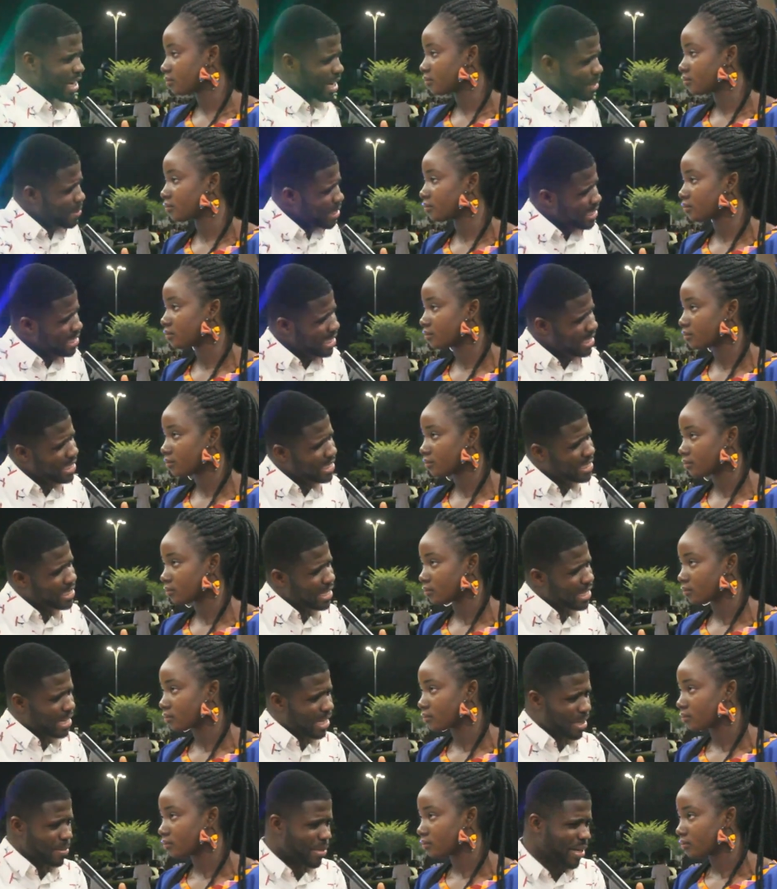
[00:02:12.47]
Speaker 1: Come at J D
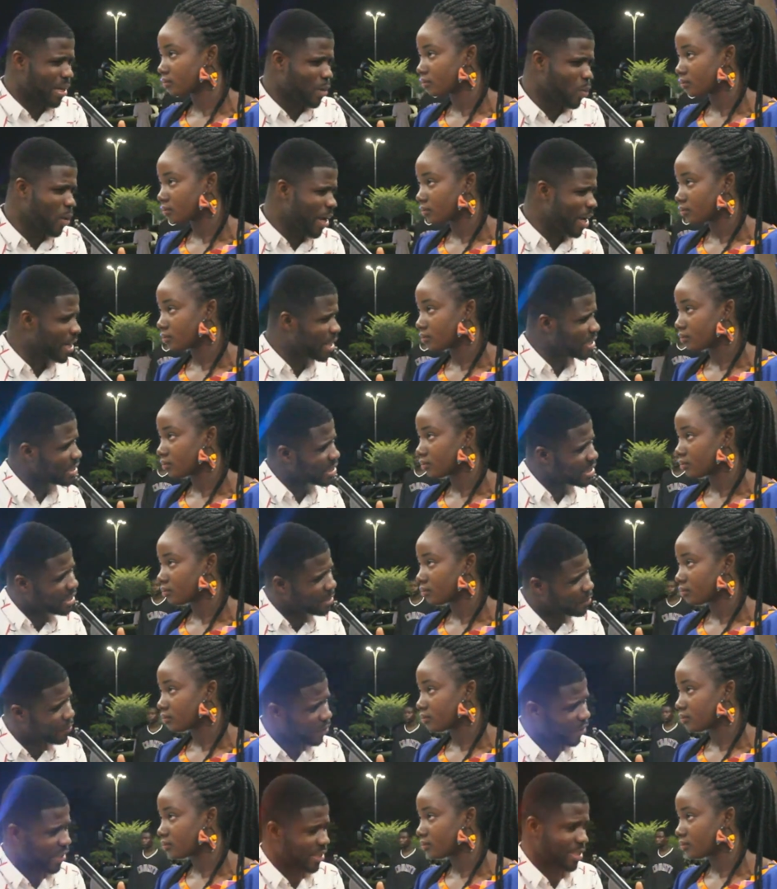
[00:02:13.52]
saying, can be way
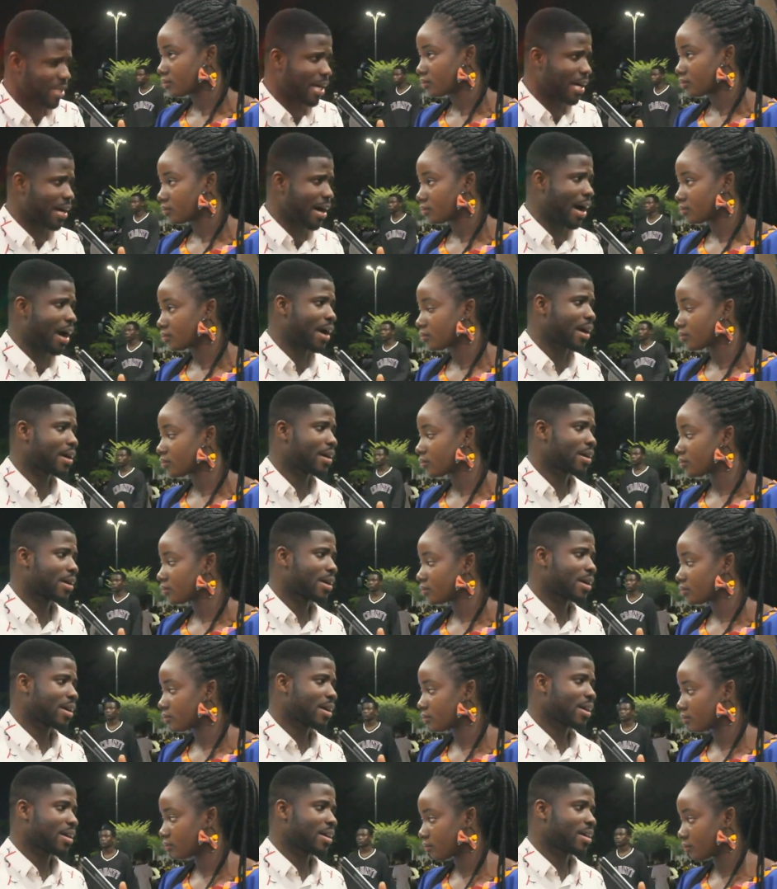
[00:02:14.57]
different, Kaka.
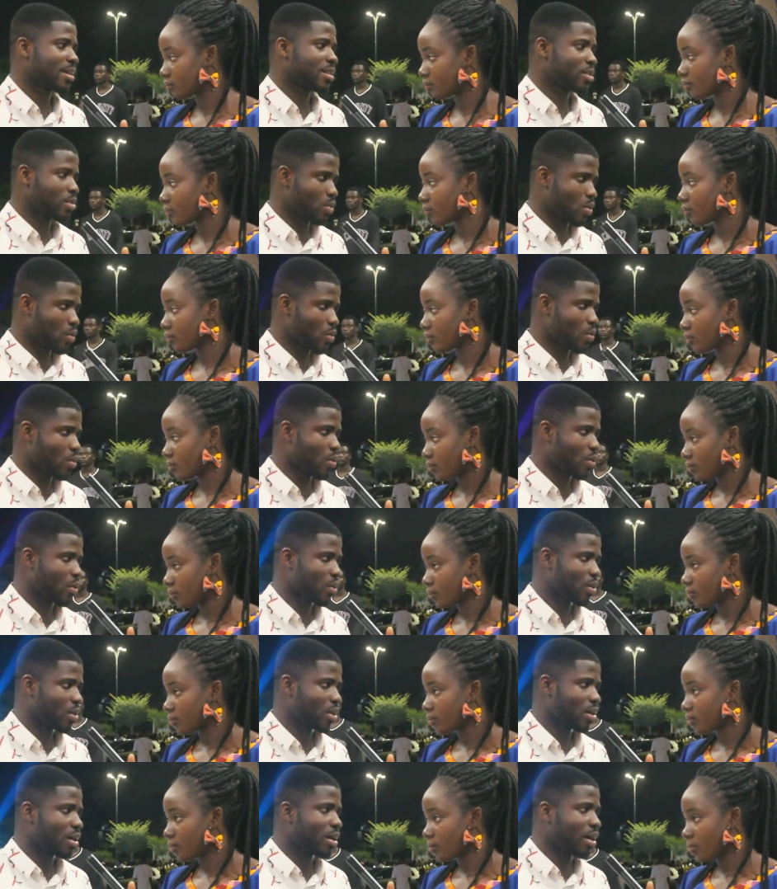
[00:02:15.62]
So, uh
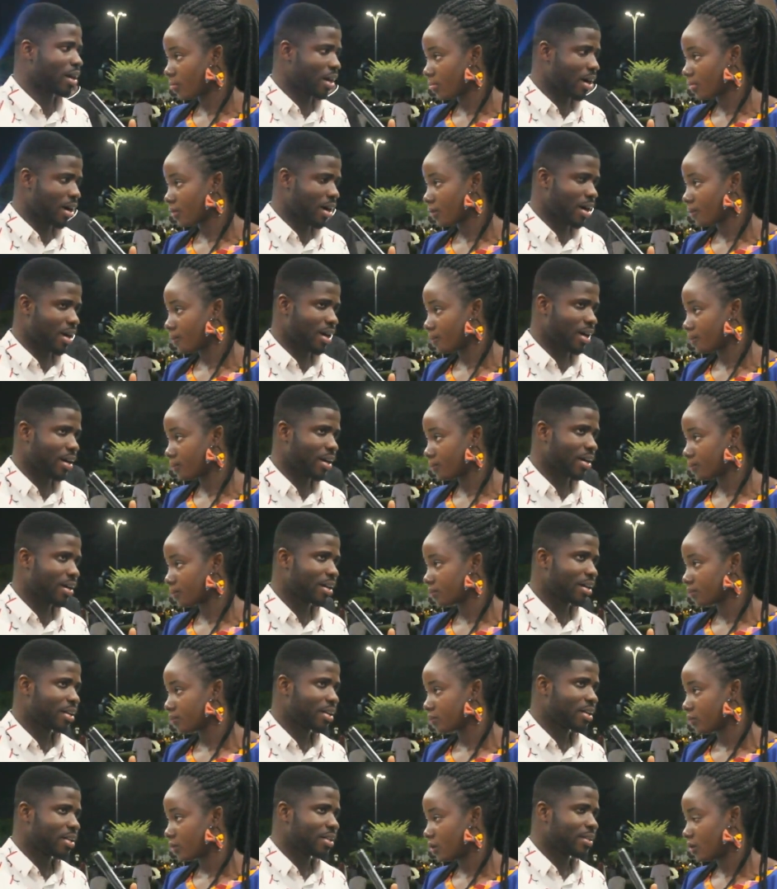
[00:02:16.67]
huh.
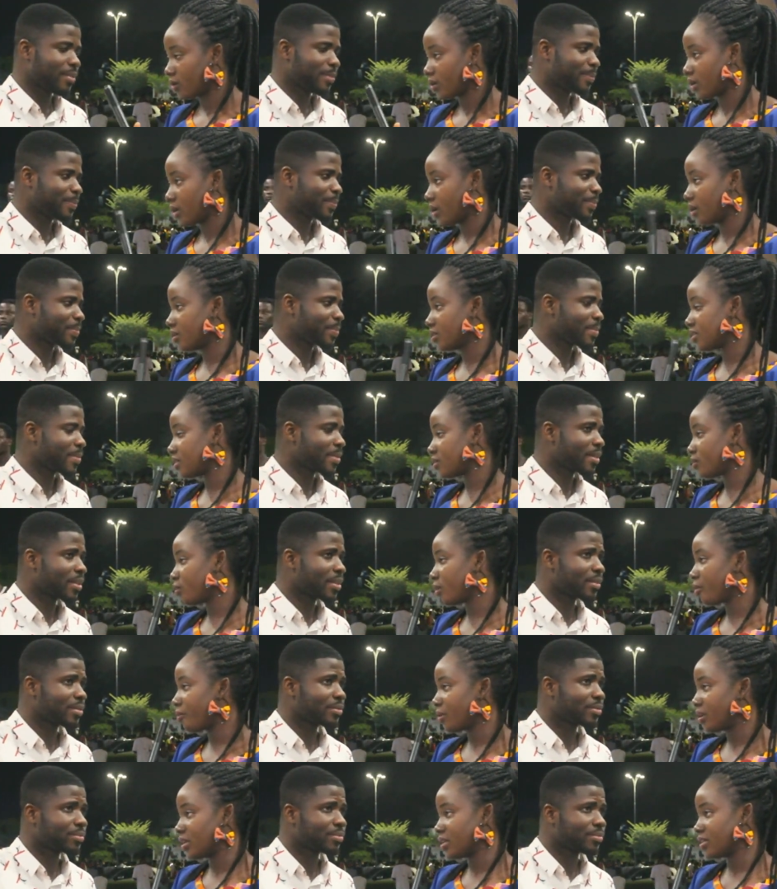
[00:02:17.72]
Speaker 2: Into
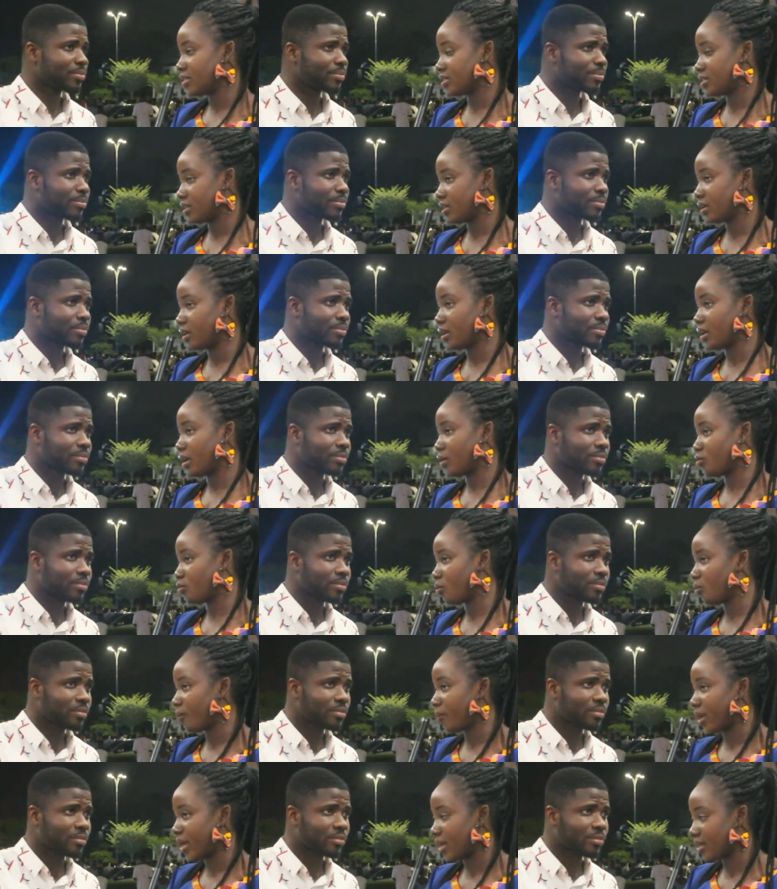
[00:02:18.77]
what release and
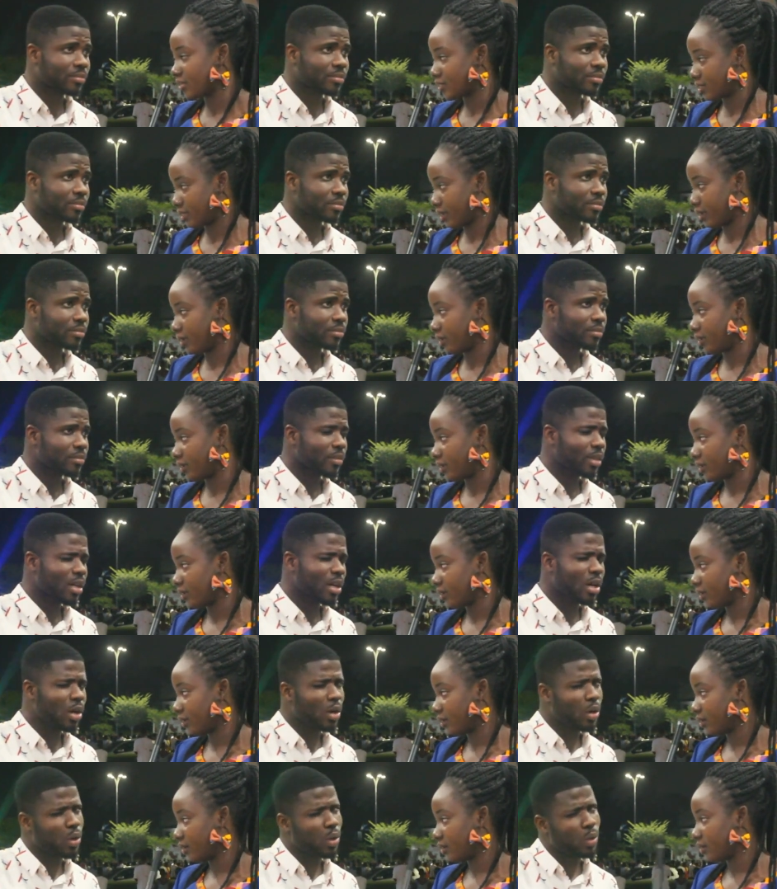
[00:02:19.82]
non bear saying?
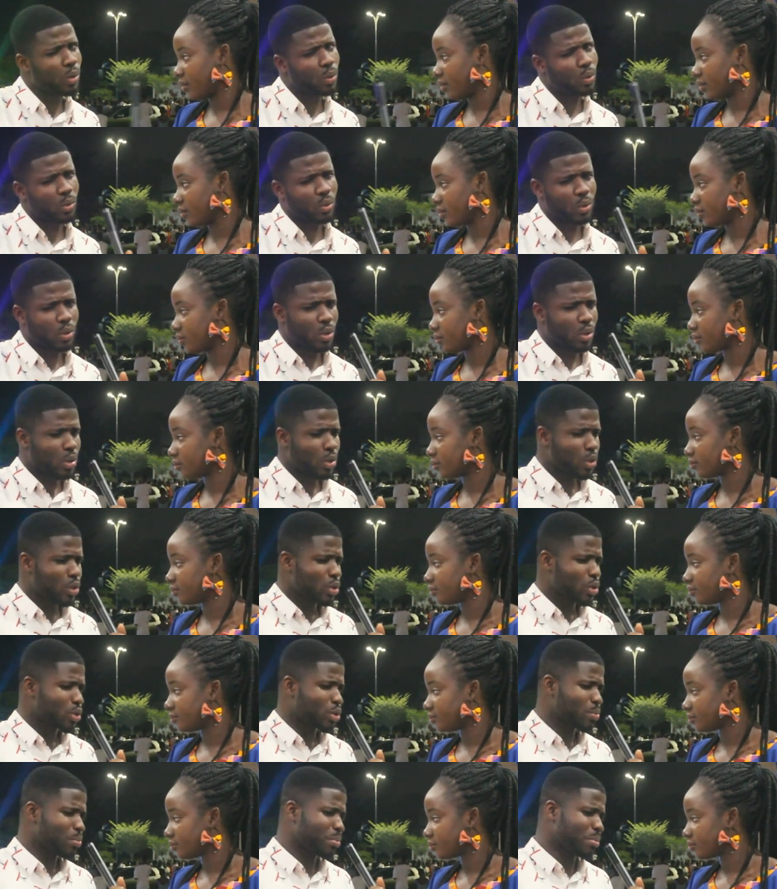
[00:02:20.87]
Oh.
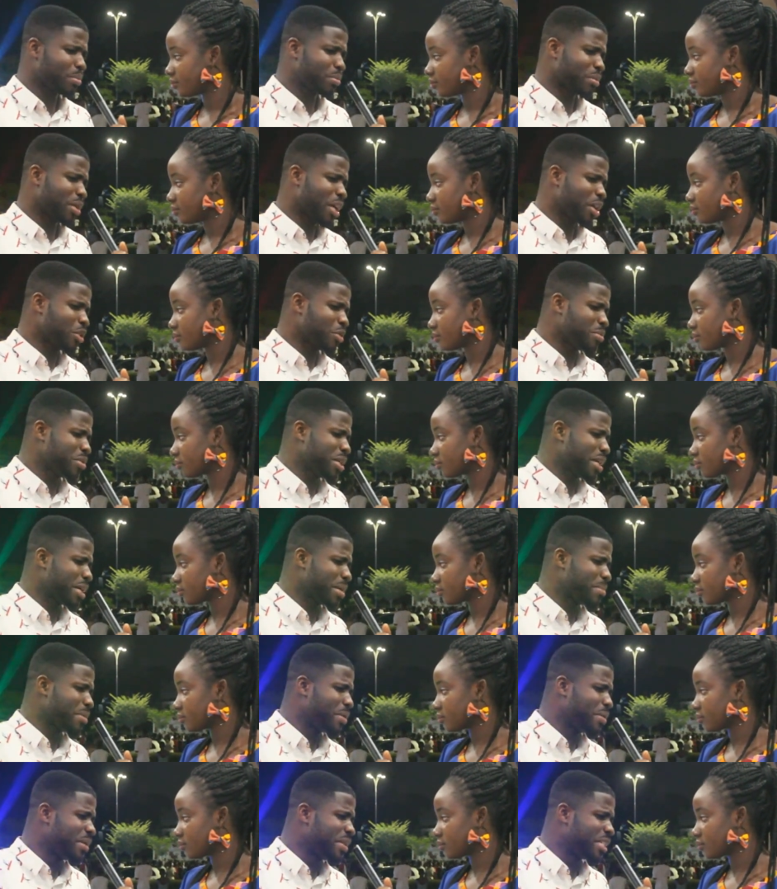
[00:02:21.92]
Speaker 1: And in the
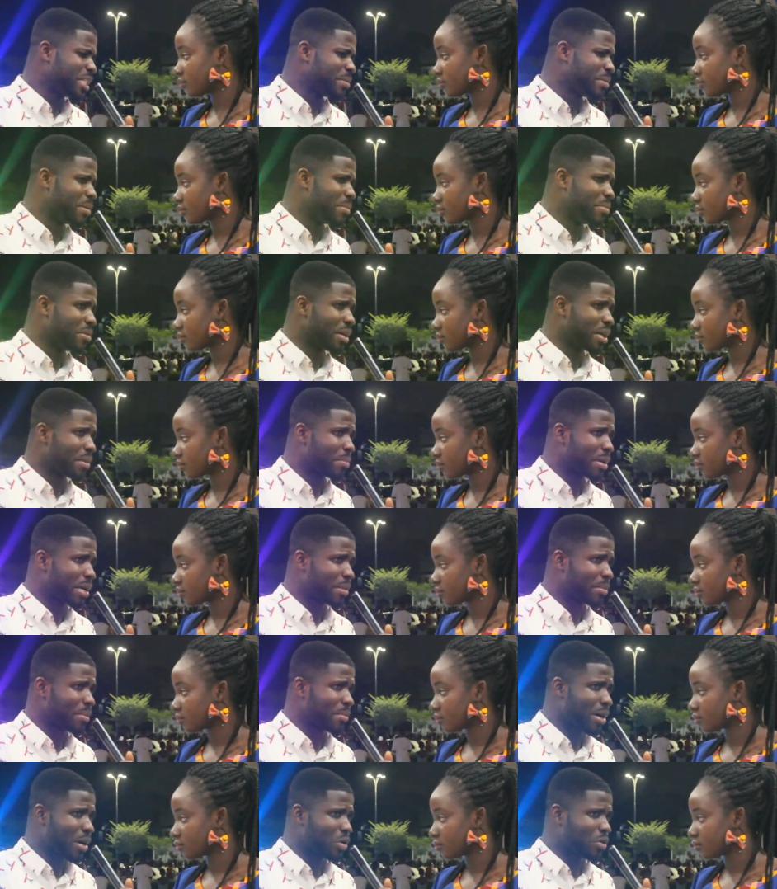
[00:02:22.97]
release,
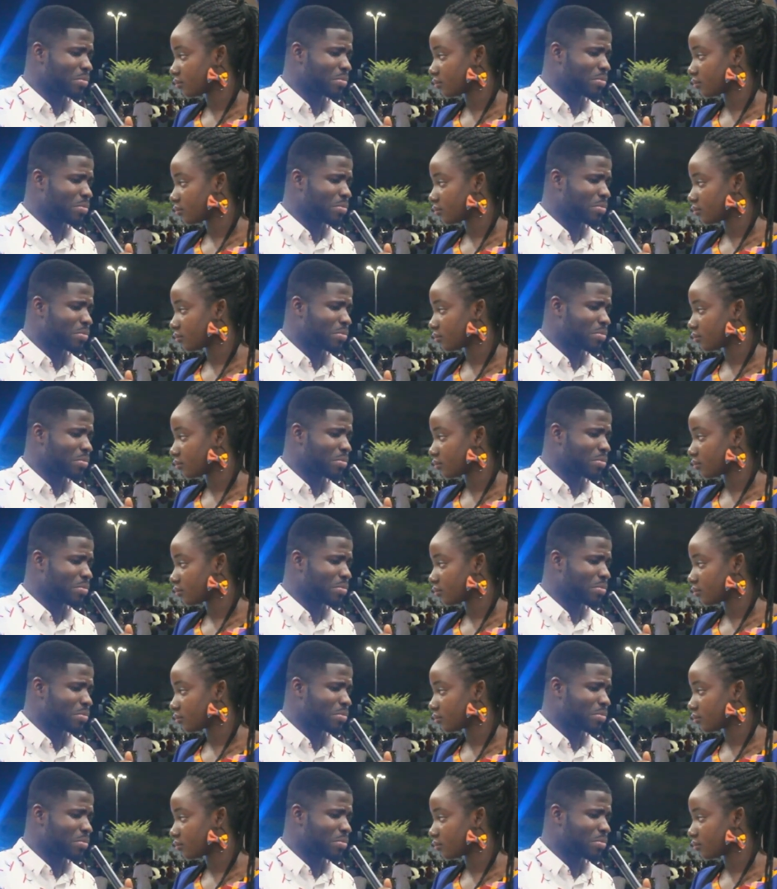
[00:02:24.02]
but mobile